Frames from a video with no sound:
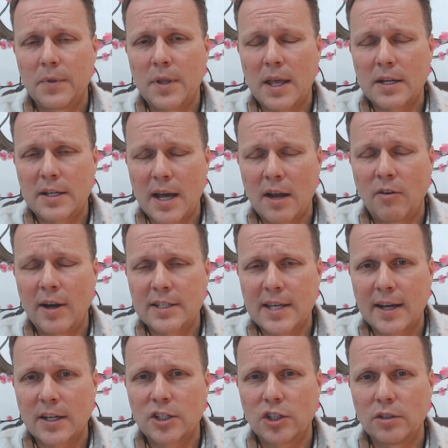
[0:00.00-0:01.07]
direct
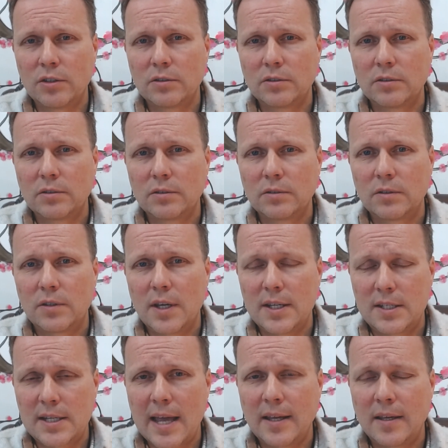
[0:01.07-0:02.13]
action that
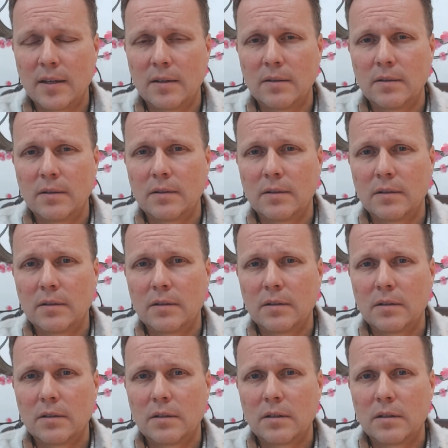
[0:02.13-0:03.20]
is taken
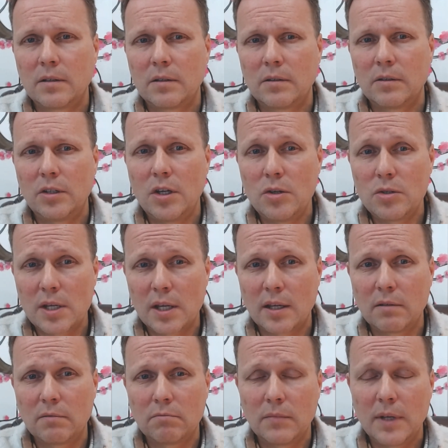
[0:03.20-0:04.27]

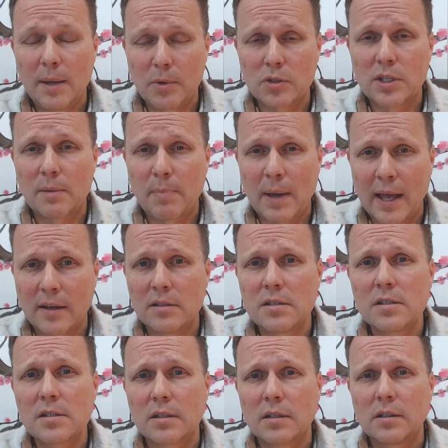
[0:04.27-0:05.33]
using hypnotic
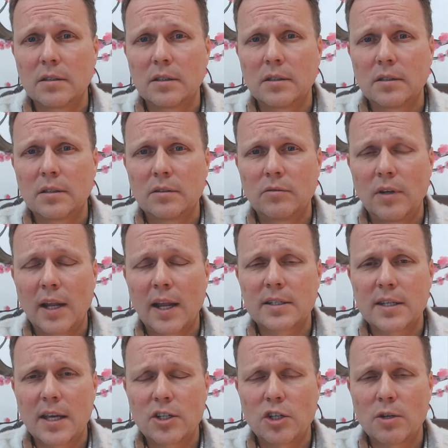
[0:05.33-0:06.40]
patterns,
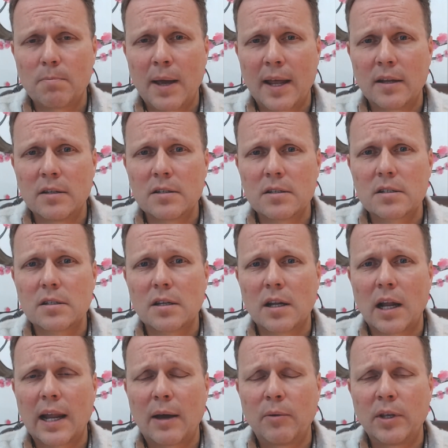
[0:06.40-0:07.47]
relaxation patterns,
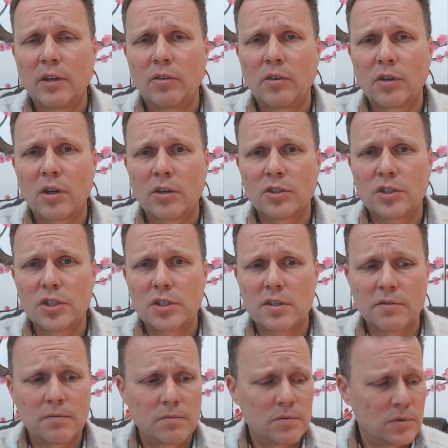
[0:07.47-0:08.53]
and allowing your unconscious
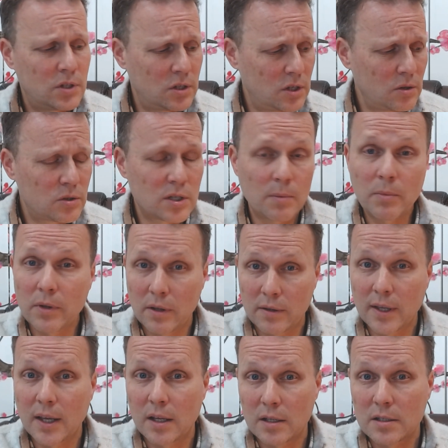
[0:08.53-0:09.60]
to do some of the
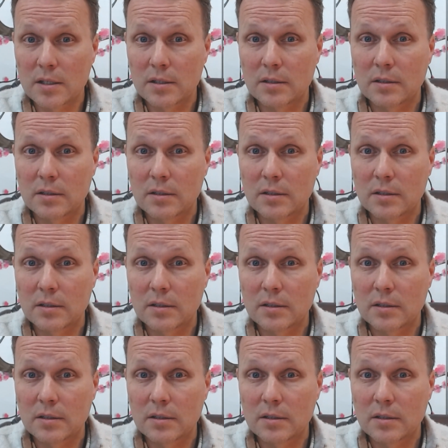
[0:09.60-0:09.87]
things